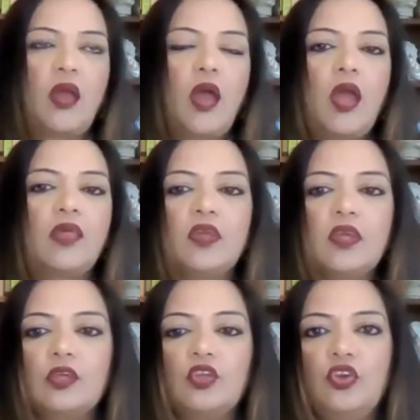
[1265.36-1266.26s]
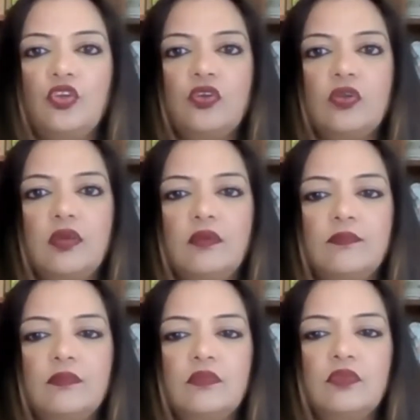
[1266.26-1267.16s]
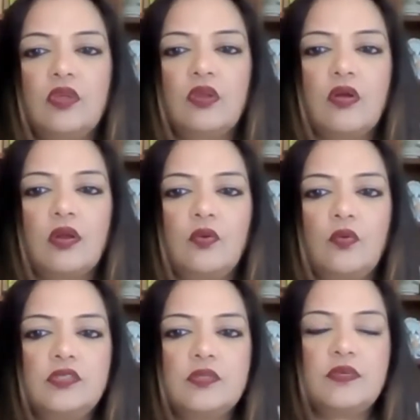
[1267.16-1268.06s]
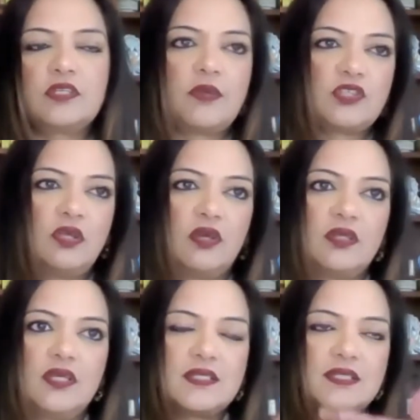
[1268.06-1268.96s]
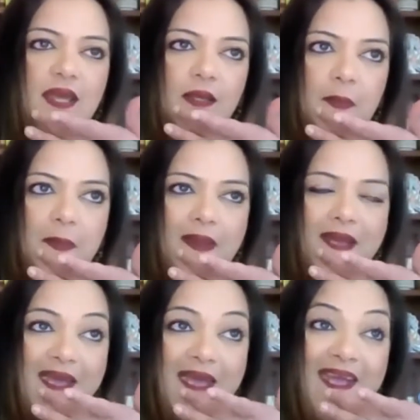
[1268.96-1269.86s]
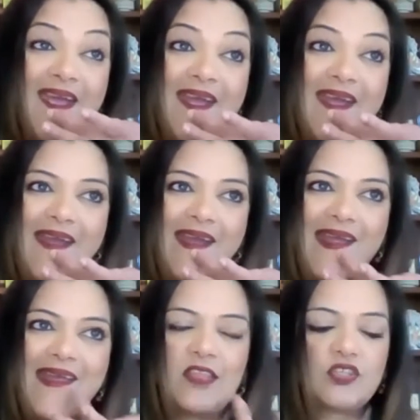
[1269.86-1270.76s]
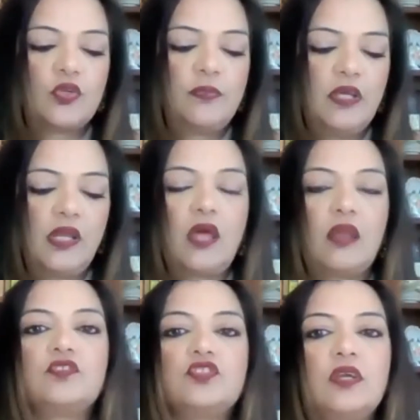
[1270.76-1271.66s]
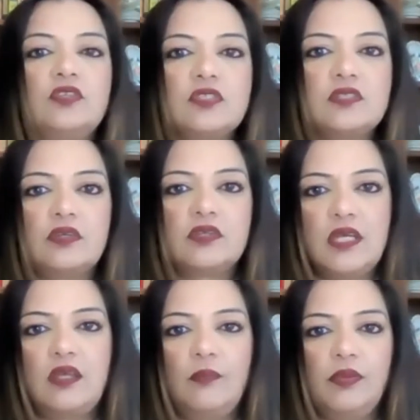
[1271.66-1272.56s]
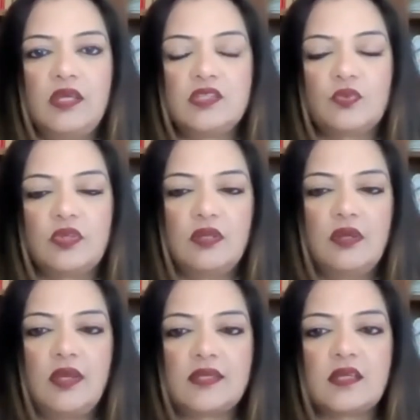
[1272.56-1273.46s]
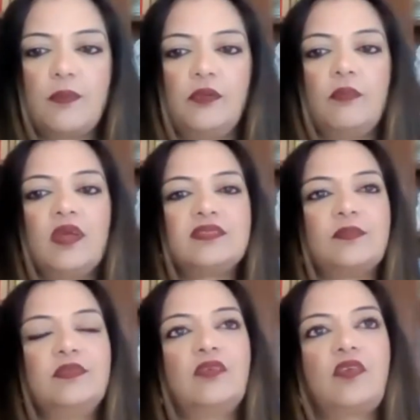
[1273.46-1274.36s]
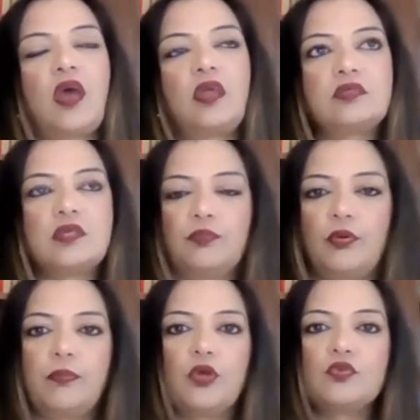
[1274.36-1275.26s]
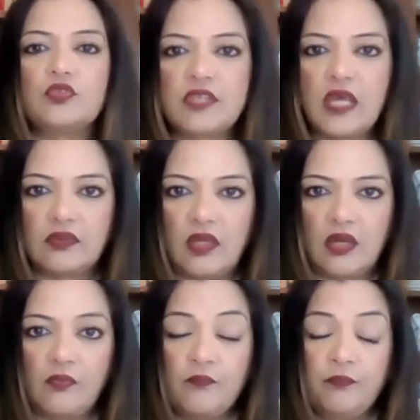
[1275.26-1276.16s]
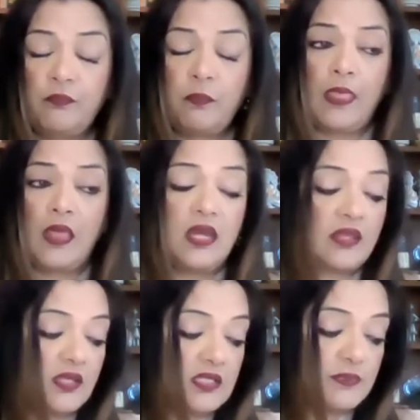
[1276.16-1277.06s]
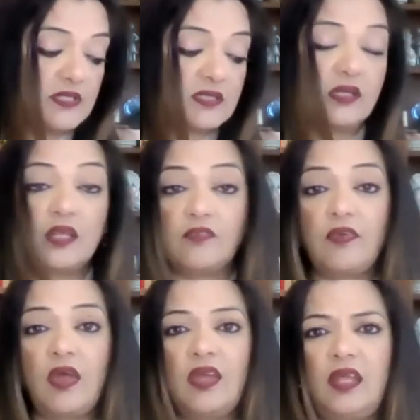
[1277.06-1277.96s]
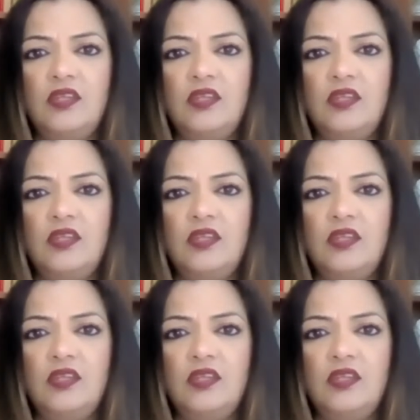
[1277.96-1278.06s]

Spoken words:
I think, there are going to be, especially on the asylum, there's going to be a lot of changes that are taking place within the next couple of months. I mean, they've got some proposals out there and nothing has been solidified.